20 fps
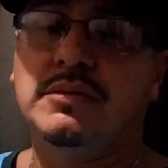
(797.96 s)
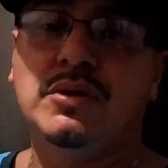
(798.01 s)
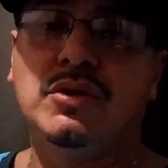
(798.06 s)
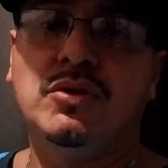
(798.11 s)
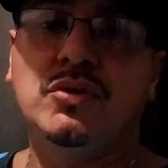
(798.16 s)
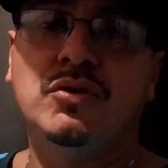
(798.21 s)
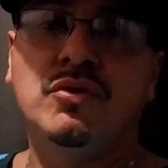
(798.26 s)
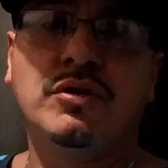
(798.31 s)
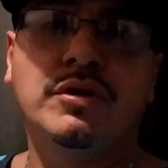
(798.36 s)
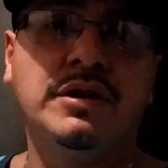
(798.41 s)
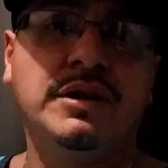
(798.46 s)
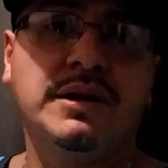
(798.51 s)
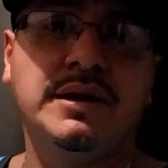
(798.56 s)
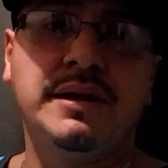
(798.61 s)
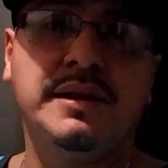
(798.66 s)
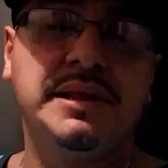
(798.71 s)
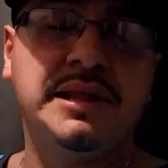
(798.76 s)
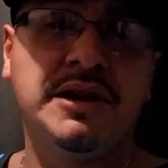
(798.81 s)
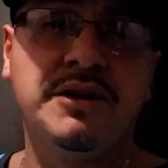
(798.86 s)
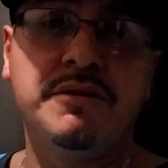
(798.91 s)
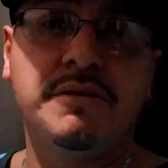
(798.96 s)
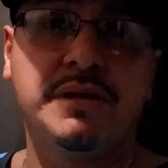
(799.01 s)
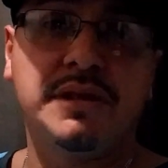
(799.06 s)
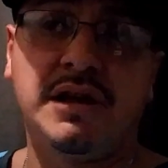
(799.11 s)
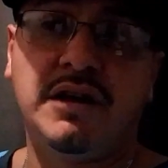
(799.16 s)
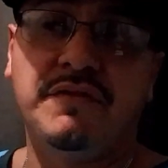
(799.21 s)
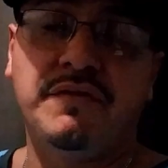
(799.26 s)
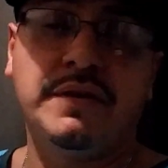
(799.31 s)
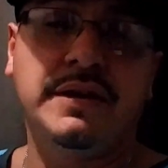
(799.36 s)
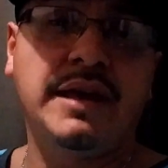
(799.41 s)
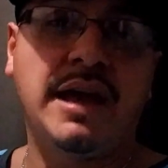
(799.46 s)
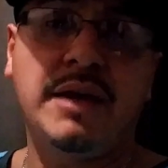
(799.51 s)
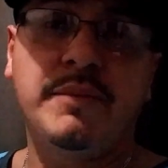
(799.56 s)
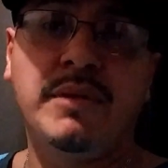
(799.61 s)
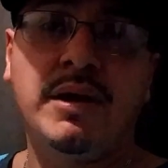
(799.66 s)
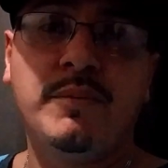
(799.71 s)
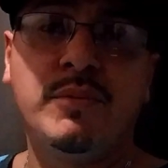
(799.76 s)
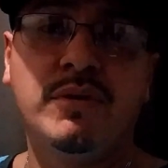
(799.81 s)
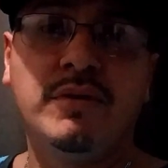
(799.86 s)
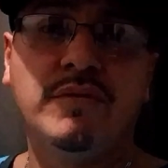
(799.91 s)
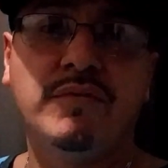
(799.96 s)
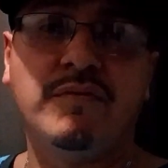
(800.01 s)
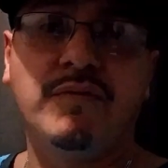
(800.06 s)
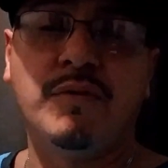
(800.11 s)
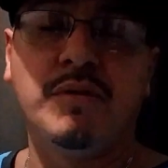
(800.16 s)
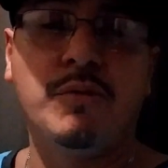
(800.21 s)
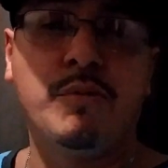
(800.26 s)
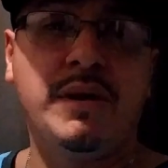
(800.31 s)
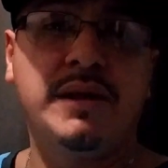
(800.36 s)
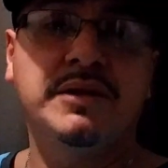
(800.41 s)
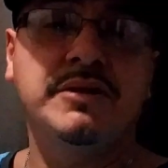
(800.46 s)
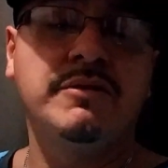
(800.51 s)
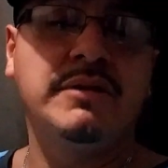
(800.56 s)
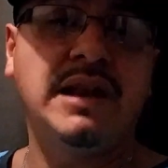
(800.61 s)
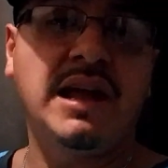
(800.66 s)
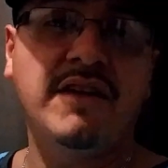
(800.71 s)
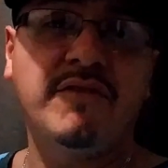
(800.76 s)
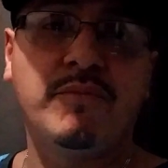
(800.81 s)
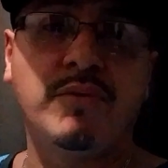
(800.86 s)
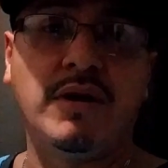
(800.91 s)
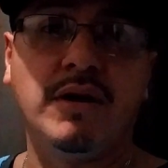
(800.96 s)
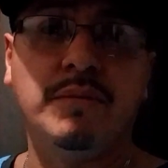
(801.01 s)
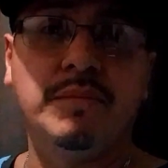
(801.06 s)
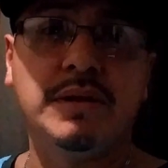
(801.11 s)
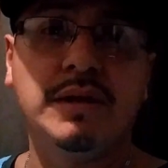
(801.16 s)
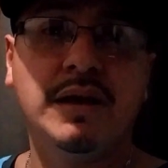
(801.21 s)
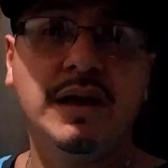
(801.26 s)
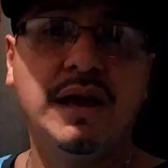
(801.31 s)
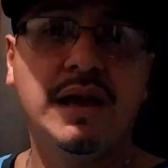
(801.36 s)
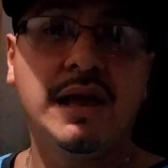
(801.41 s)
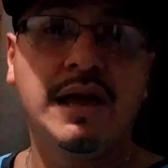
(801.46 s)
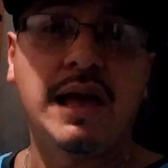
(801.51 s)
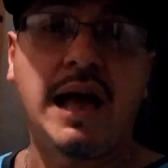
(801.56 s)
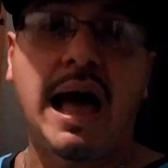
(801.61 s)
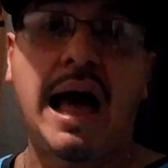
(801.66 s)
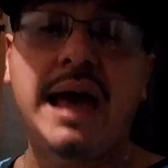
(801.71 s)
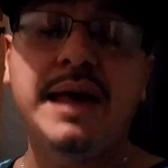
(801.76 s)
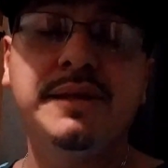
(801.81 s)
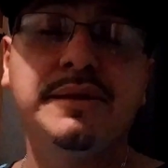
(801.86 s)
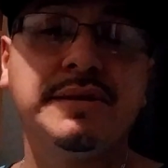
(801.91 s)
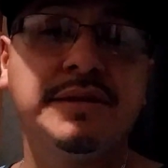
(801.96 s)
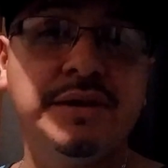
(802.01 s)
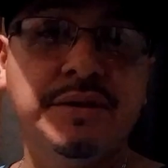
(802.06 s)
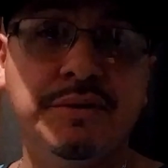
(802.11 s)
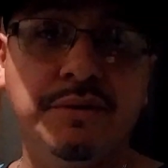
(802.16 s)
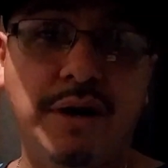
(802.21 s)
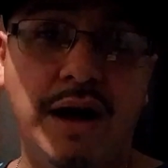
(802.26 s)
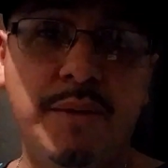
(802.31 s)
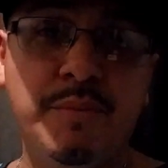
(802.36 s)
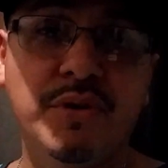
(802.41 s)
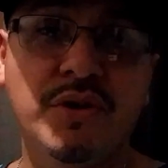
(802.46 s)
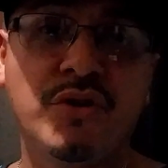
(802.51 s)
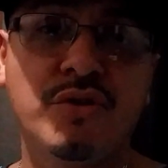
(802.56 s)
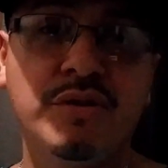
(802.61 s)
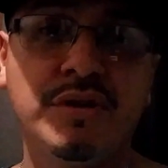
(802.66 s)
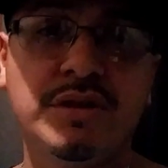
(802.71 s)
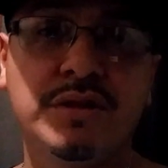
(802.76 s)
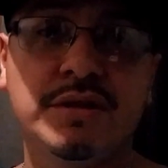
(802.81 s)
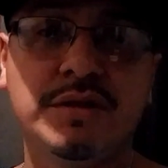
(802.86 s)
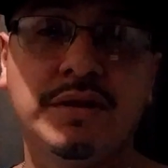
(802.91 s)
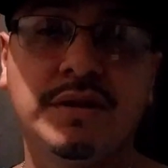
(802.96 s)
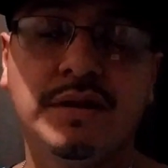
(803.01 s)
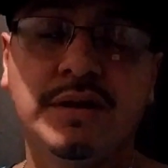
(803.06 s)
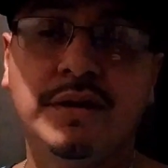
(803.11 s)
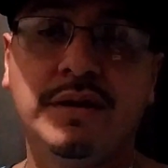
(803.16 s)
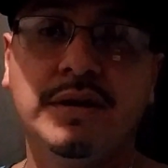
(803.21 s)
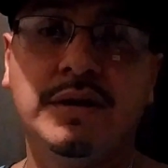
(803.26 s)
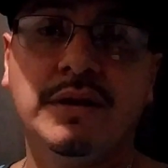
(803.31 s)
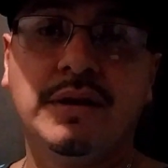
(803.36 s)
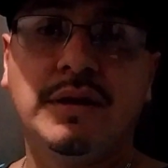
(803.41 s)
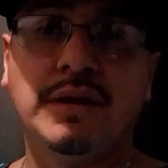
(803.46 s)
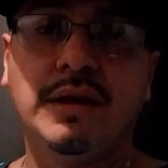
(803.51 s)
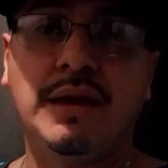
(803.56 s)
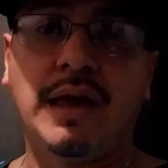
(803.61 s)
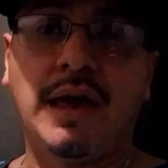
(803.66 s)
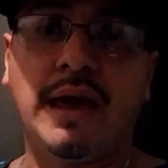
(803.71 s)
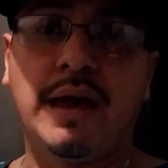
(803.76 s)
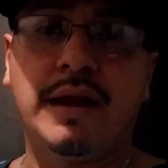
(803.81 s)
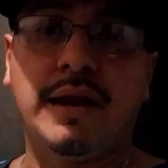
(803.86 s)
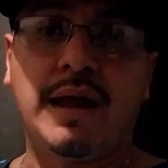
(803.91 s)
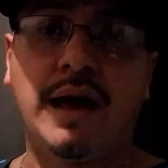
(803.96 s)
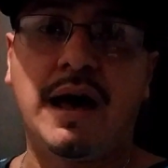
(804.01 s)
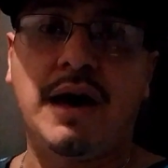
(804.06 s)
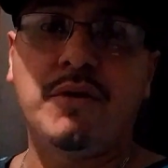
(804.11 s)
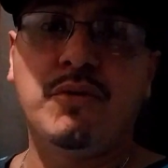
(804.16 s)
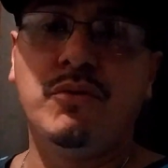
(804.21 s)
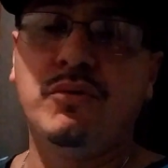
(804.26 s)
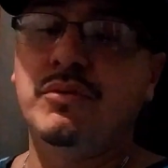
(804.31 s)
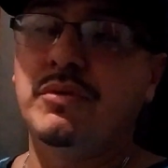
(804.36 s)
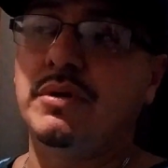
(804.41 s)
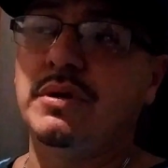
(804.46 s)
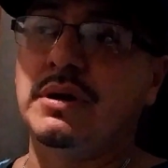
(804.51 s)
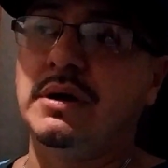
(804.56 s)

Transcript: You're gonna consider yourself a gang member for the rest of your life, probably. I'm a Christian, and I don't